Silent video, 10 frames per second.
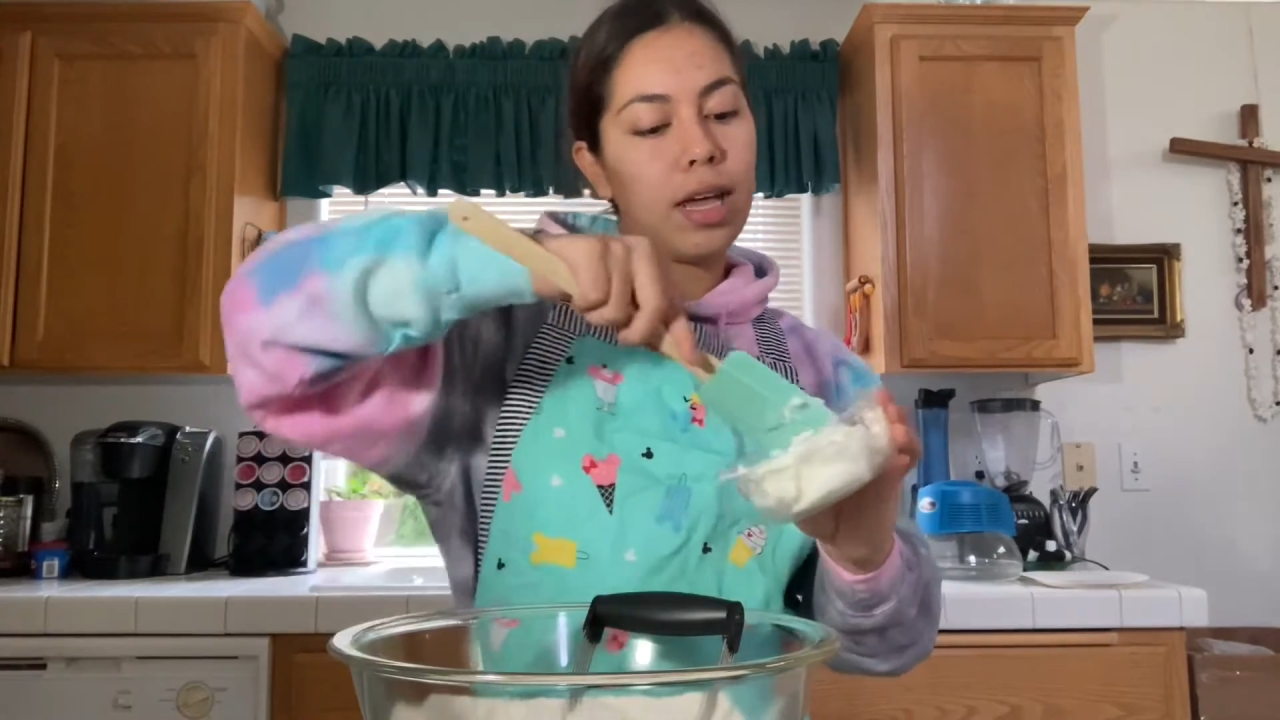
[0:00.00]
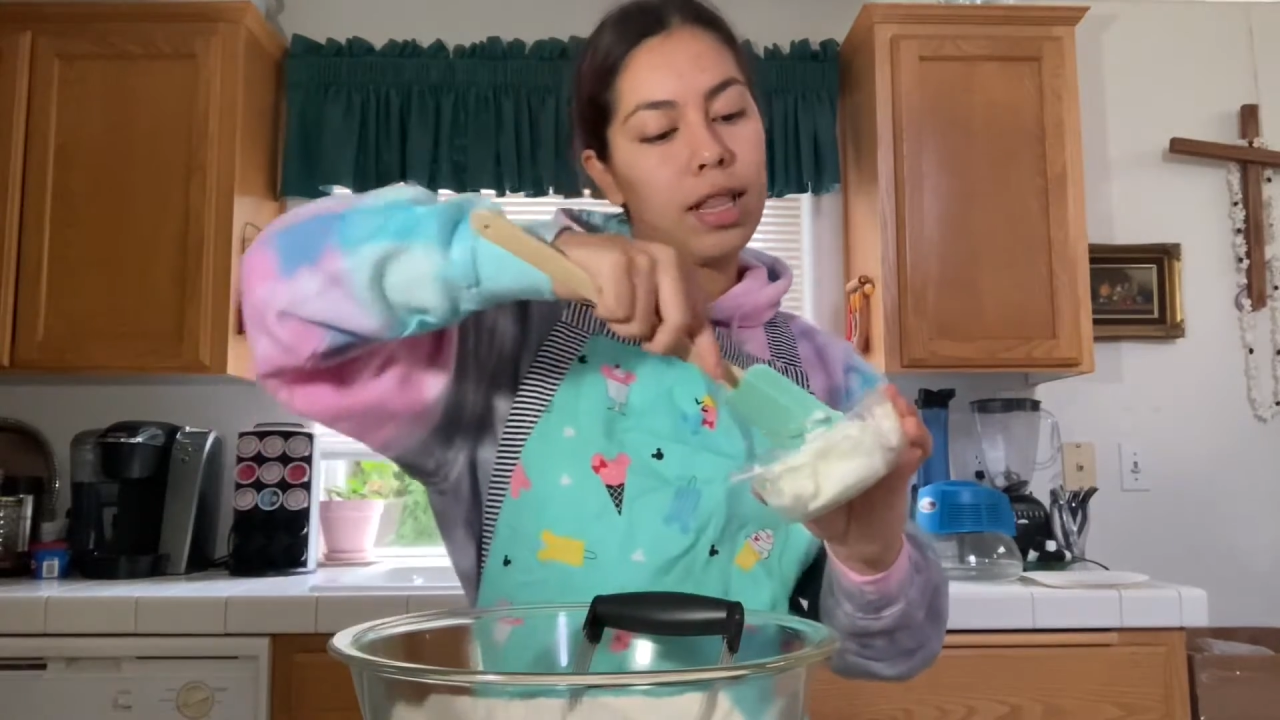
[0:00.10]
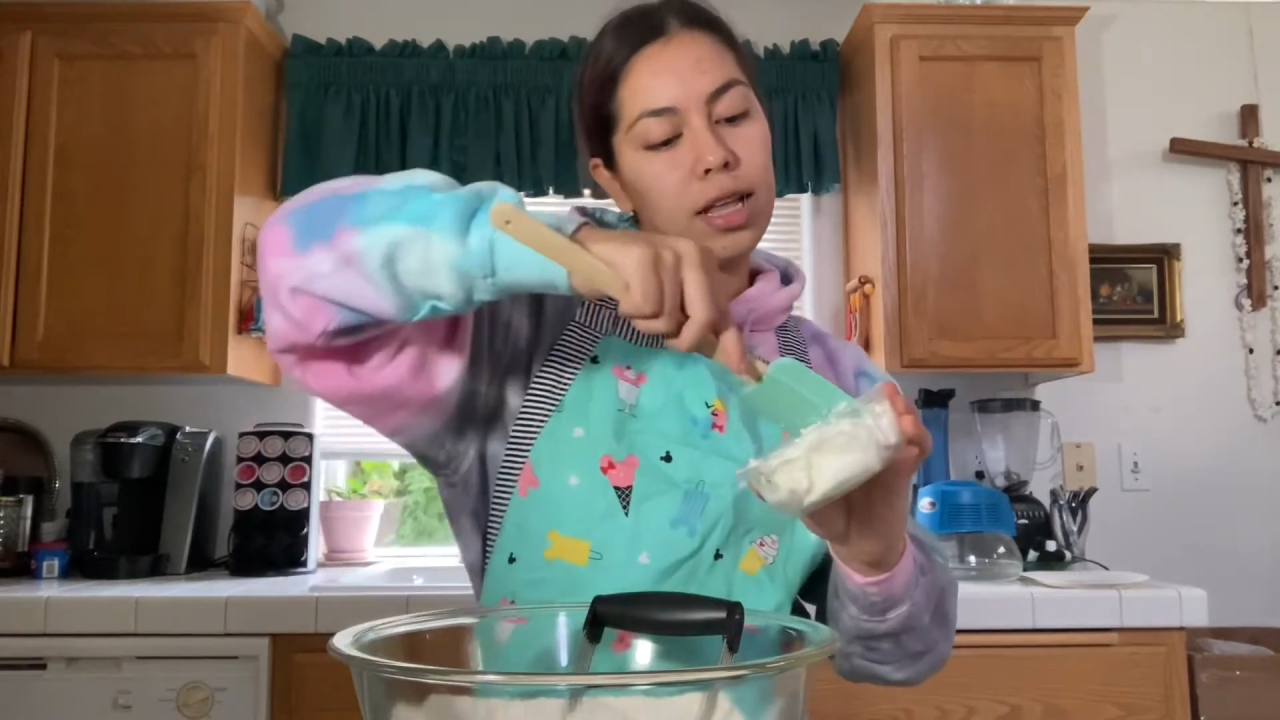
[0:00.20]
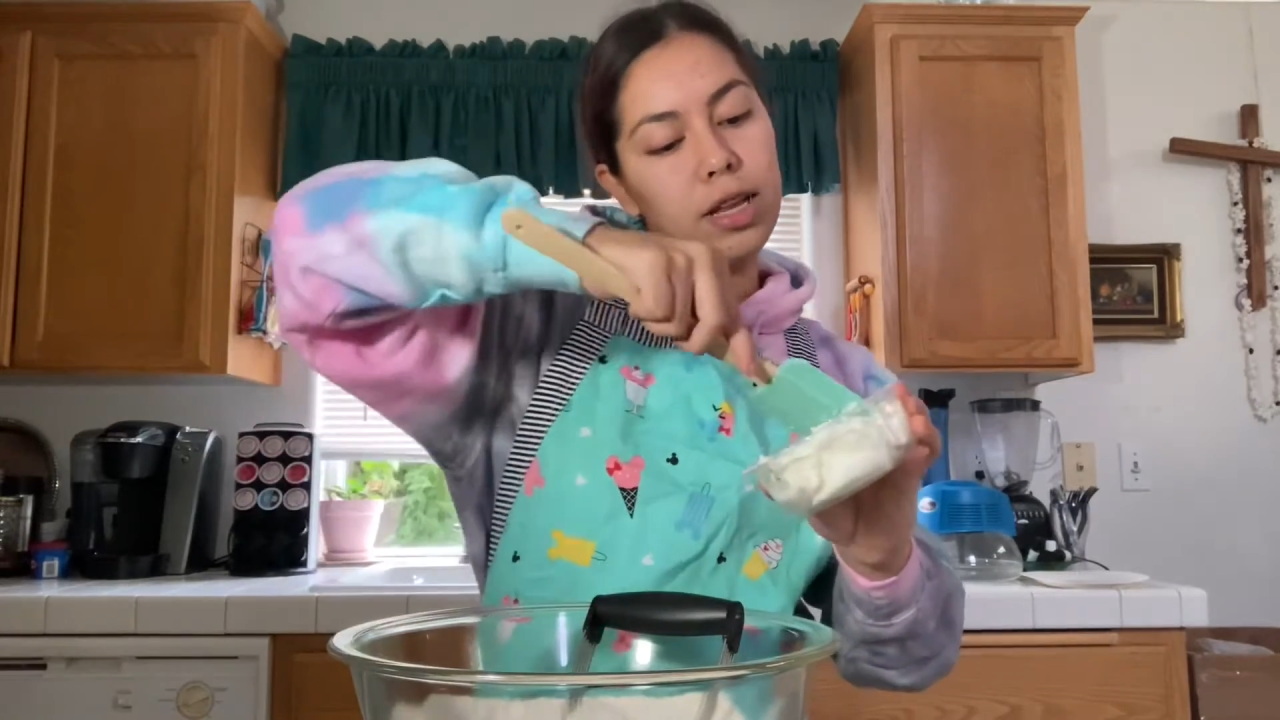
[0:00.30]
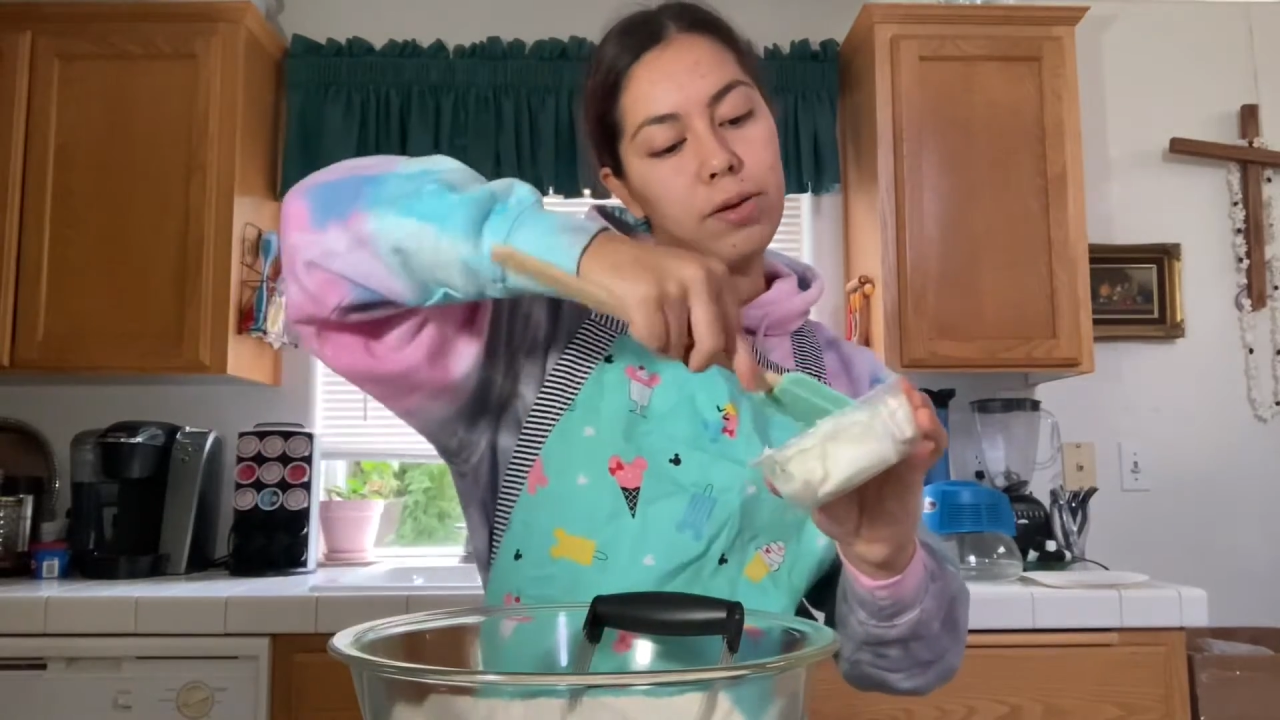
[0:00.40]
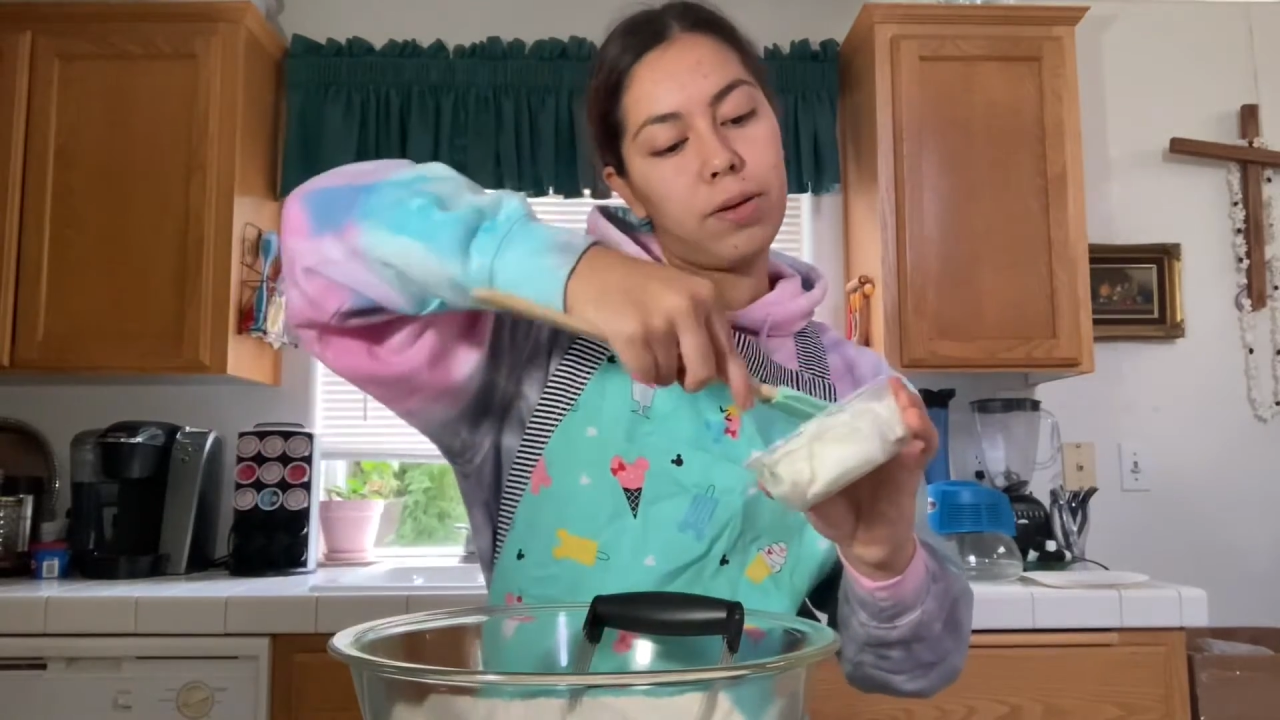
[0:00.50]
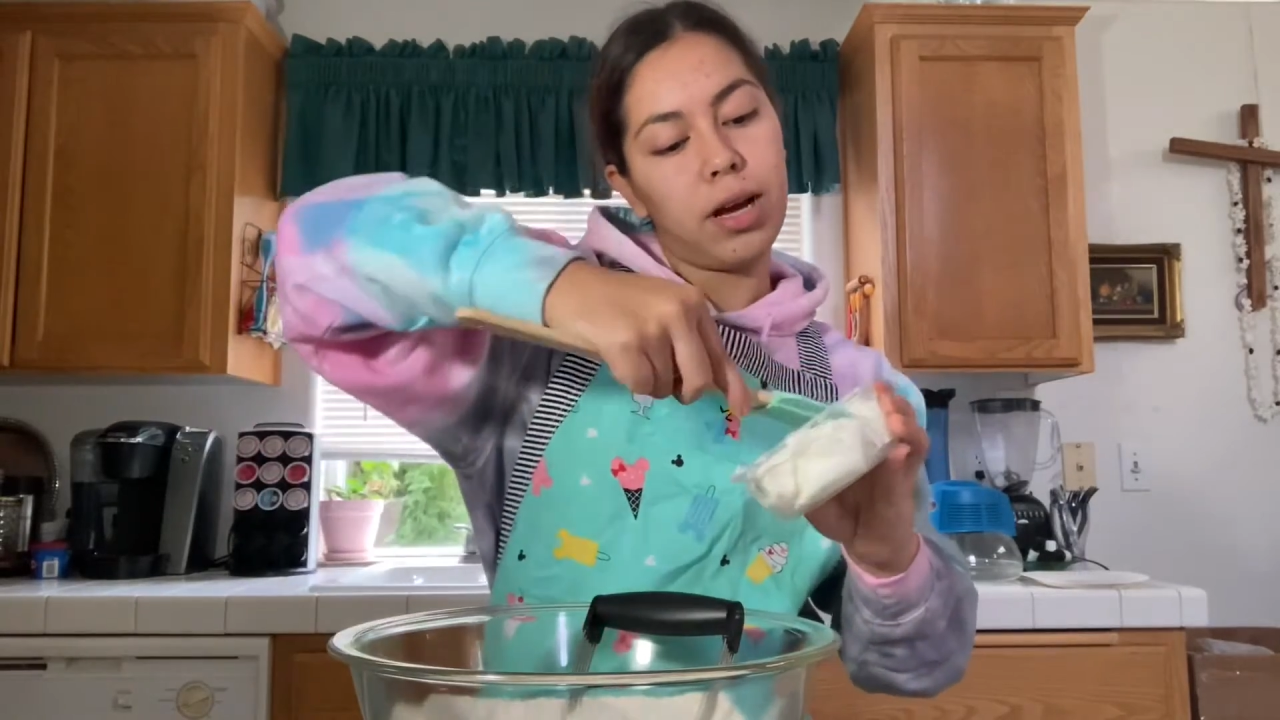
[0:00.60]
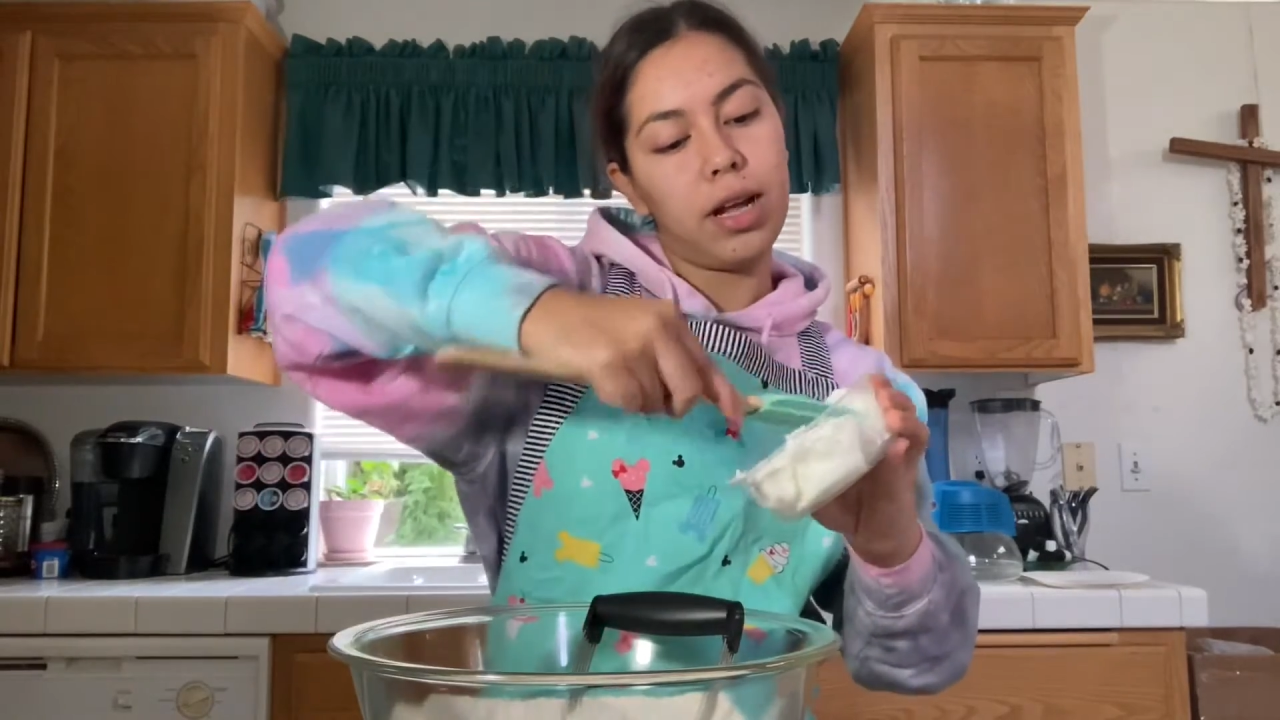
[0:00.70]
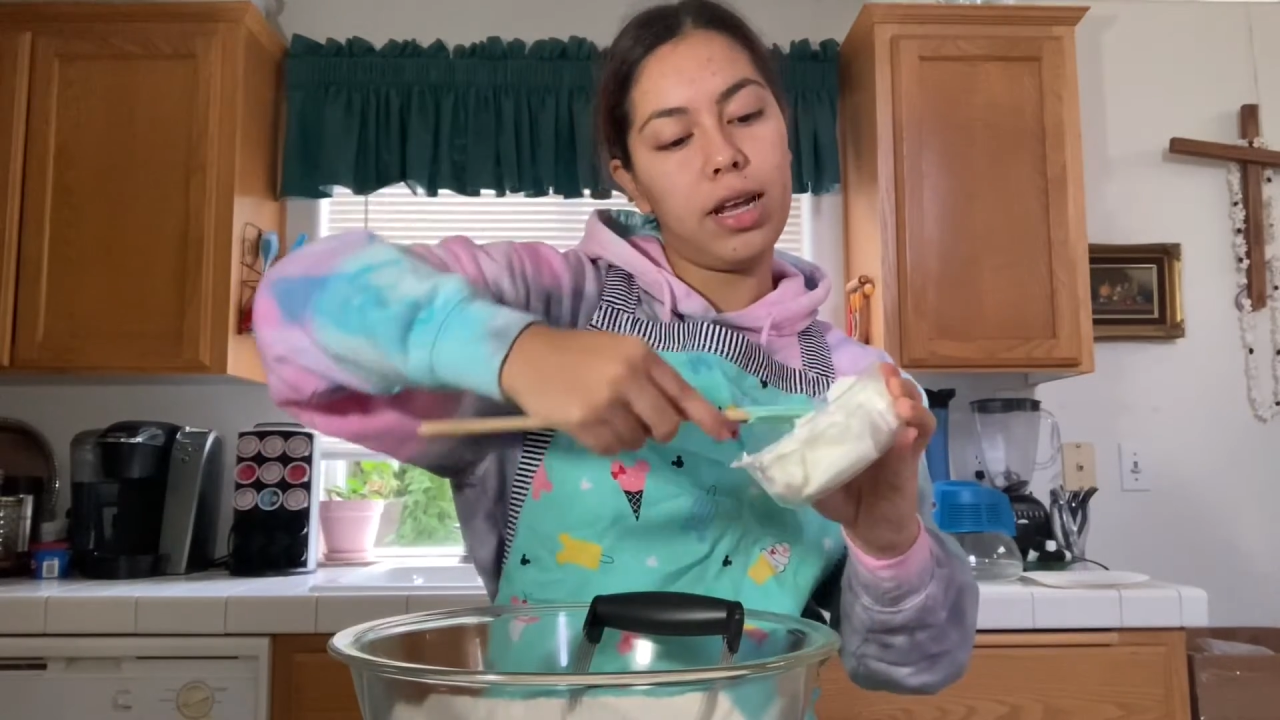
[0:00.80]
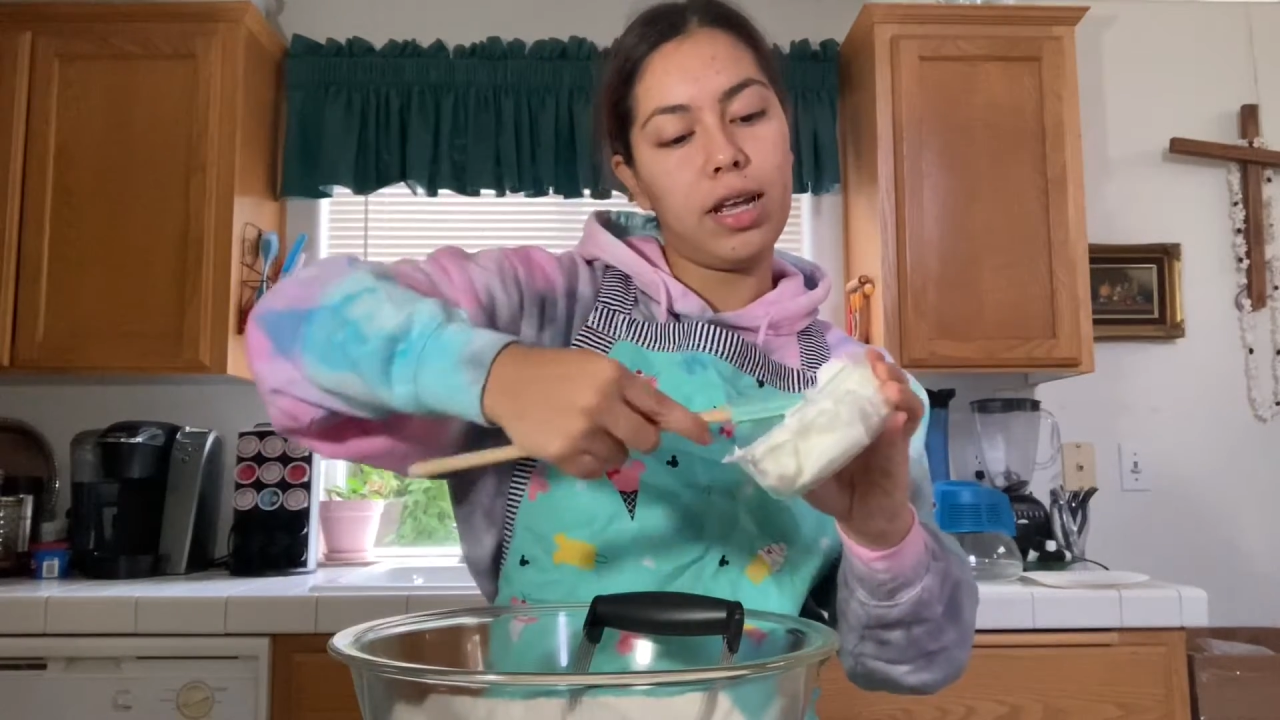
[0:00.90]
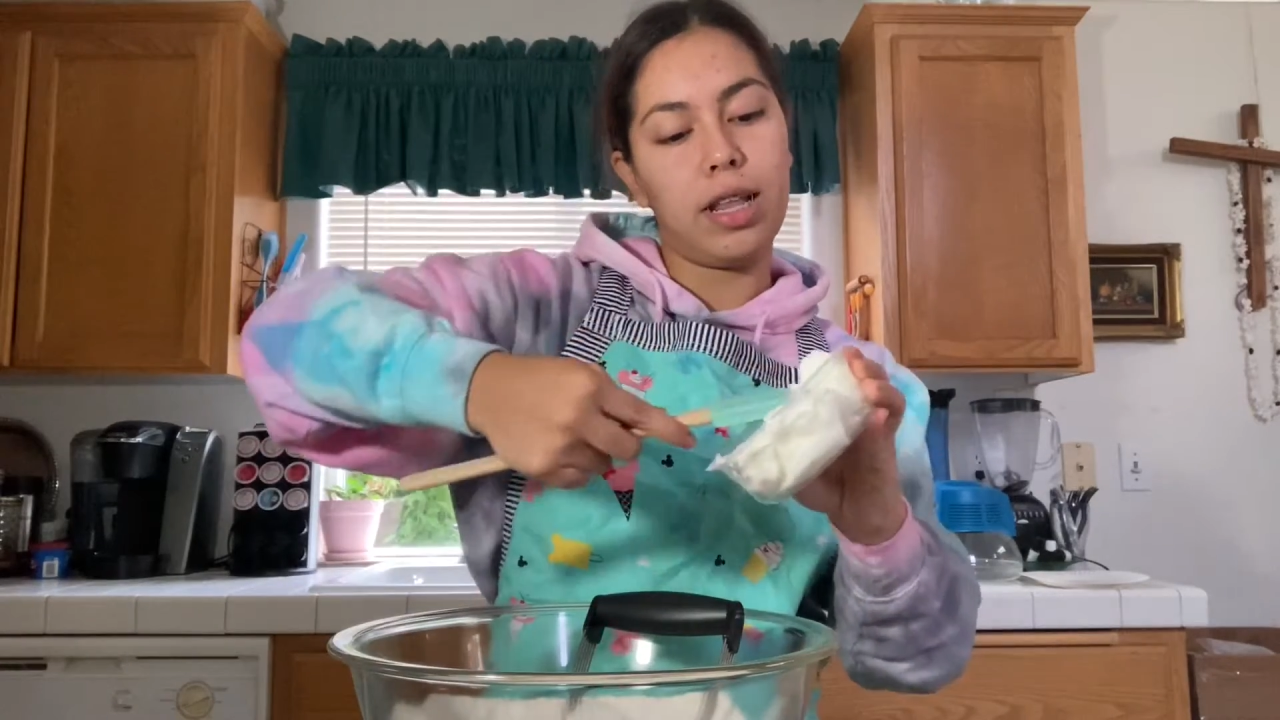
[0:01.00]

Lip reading: and then you cut it,